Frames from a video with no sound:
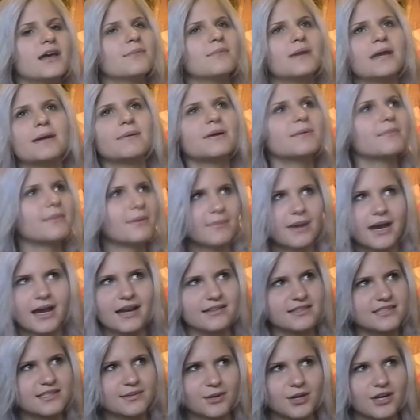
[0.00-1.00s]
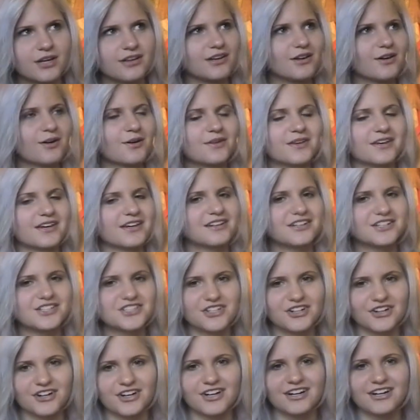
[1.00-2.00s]
in my mind somewhere, you know, the
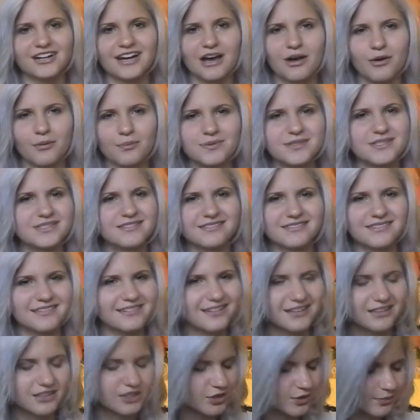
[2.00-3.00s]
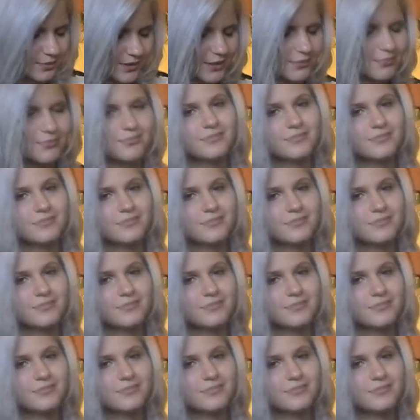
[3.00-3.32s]
conditioner helps a little bit.